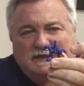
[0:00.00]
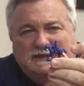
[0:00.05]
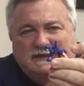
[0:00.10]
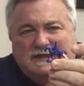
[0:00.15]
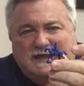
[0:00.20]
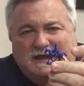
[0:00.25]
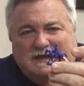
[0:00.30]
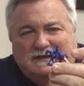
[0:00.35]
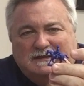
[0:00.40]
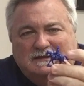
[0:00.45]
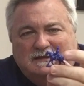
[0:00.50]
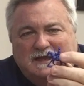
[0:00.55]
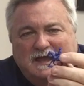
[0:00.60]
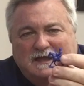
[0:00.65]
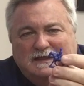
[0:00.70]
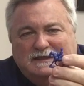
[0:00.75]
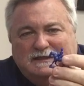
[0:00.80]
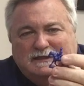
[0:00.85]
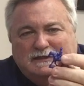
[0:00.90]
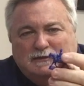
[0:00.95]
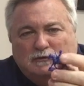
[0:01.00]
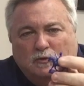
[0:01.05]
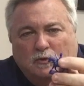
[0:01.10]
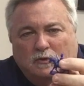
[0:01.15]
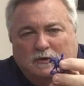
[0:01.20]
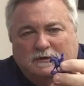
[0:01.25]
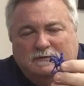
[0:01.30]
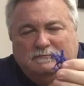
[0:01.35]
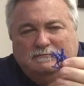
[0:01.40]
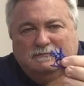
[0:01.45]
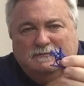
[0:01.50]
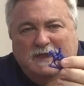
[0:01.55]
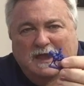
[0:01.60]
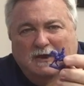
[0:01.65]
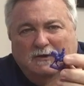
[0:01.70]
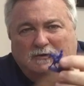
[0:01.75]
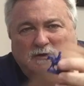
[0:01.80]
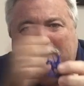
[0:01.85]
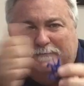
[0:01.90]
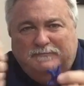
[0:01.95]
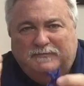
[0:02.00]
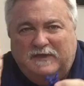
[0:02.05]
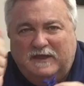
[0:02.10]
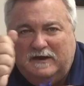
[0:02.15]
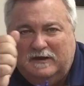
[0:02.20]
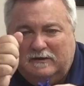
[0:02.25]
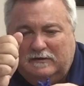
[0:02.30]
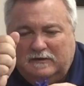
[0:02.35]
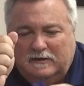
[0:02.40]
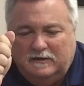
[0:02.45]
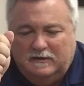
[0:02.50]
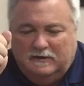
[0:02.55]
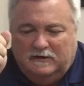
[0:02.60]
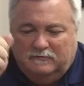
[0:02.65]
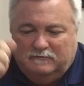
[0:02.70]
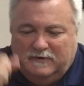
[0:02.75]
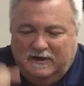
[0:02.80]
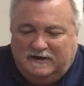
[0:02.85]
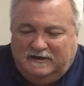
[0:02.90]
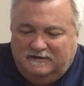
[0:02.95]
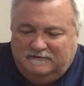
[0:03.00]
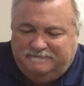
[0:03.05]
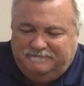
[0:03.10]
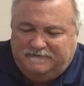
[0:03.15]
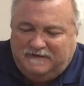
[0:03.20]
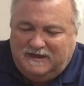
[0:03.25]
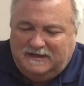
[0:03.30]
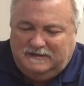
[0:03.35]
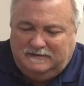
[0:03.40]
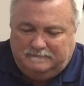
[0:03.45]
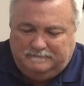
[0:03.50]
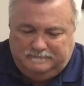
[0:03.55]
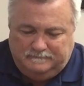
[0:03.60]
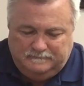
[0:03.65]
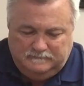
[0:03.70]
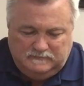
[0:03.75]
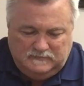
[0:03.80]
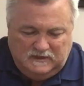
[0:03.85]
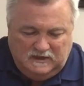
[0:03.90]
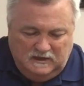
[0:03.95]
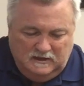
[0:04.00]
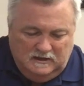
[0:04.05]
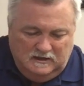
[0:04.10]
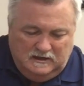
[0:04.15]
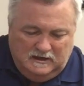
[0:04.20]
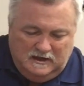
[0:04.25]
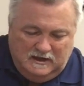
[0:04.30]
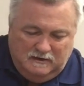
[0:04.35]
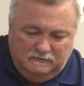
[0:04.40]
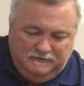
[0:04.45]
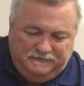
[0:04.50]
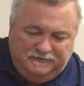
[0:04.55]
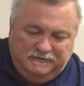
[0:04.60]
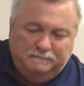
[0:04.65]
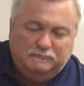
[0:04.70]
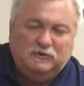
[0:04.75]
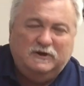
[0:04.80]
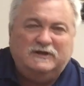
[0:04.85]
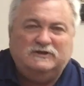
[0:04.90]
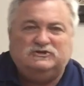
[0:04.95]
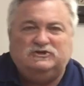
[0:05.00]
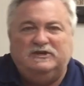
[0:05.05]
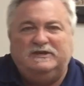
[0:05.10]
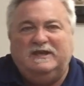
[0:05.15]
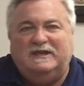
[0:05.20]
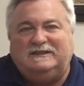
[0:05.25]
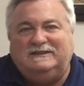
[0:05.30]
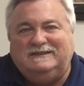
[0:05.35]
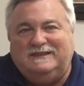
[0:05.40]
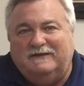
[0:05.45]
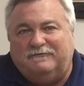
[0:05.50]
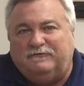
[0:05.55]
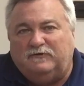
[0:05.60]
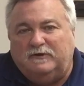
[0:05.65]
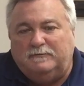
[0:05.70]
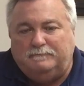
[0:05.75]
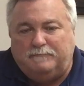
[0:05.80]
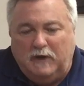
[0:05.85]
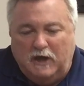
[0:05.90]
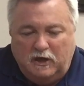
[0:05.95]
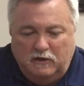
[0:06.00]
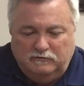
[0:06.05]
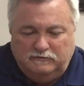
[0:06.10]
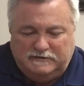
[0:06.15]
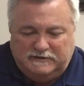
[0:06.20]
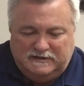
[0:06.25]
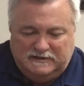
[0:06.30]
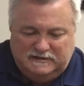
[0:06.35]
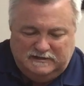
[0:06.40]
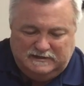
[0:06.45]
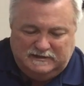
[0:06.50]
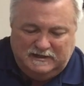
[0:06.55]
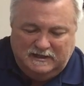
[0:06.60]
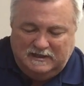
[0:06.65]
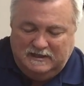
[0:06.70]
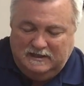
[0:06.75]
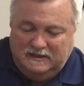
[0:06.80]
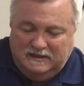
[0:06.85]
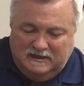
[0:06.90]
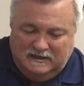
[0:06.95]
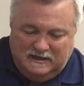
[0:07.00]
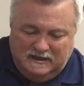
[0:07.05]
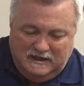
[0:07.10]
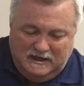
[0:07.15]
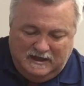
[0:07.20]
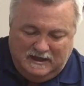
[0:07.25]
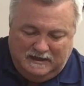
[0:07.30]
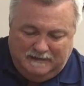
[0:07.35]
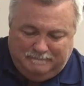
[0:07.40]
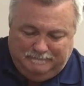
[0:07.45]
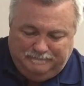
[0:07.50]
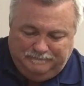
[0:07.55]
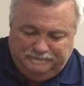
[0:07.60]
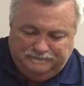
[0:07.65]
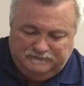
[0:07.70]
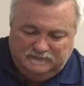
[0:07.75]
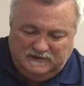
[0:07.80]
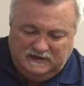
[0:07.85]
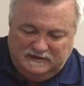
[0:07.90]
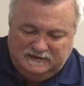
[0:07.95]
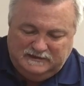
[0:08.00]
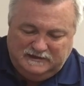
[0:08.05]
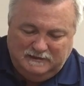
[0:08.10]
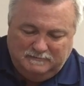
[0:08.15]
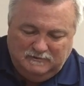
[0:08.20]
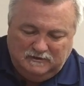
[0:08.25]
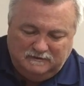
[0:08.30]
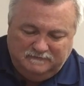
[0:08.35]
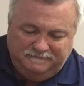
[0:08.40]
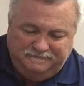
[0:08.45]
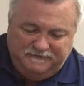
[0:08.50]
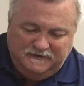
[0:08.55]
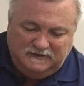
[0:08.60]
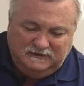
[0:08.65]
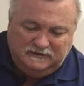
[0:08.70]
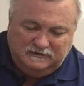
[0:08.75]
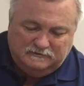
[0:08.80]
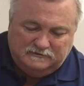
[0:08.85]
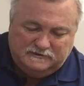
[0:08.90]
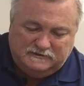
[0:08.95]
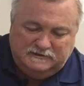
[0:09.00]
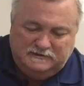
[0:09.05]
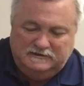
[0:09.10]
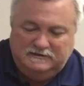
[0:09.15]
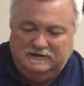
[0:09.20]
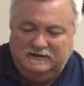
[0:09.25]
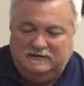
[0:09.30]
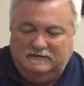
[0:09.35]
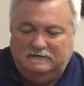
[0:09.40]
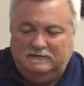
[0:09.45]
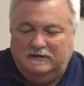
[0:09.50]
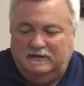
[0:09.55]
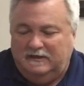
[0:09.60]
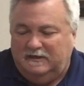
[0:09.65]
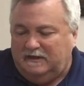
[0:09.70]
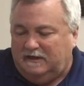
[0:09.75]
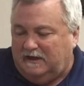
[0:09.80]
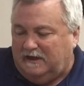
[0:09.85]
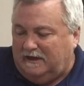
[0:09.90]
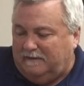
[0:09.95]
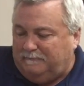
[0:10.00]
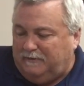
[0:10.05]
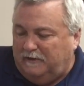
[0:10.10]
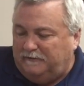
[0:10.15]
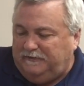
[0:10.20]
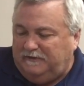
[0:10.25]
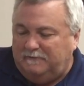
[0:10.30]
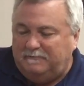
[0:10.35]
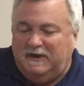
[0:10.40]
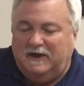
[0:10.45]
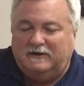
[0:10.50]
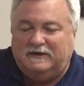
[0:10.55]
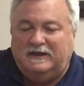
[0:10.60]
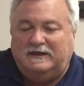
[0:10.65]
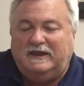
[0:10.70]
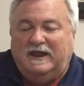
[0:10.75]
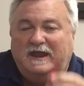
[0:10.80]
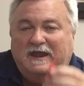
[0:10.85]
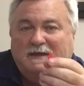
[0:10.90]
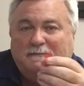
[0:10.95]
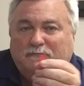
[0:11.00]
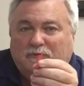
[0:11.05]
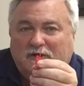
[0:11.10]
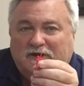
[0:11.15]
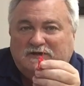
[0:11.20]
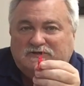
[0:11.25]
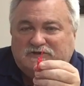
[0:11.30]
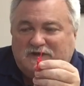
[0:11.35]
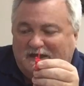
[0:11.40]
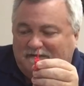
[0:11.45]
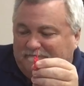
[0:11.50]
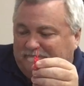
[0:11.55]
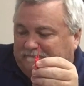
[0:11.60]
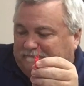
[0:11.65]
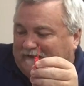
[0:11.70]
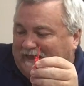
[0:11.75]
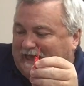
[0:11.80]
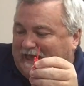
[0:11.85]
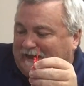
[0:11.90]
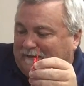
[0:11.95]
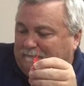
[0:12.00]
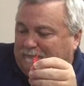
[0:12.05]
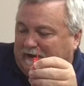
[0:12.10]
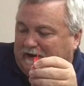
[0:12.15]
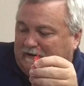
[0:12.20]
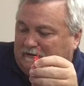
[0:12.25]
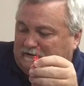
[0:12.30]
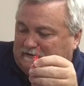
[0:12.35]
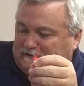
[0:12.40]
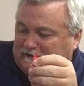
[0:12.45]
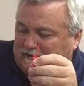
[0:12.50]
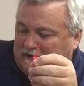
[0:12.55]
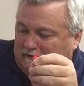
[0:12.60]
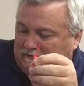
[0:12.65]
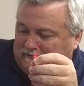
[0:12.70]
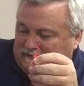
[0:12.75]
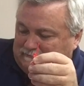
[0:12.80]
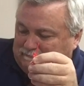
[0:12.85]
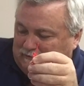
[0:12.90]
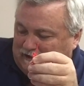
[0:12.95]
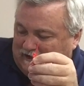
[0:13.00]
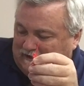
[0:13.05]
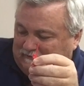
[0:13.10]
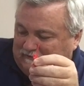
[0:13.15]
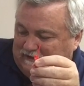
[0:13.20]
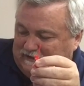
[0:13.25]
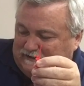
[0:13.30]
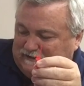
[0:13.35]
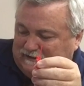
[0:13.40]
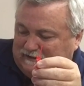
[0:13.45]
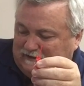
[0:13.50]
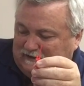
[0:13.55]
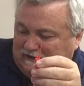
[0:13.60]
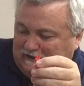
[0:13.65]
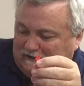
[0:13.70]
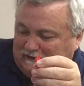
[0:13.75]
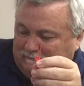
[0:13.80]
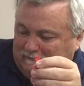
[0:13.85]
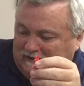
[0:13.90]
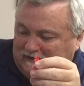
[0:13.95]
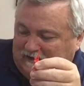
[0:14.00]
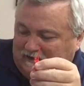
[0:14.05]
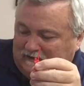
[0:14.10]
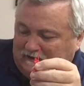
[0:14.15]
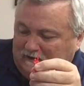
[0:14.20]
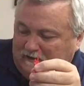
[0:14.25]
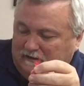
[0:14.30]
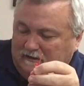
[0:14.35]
He's got a nice sword held up there, ready to fight. Uh, with the British, you get different poses, um, similar figures. You, uh, both the American and British have flag bearers, and I'll explain this in a, in a minute.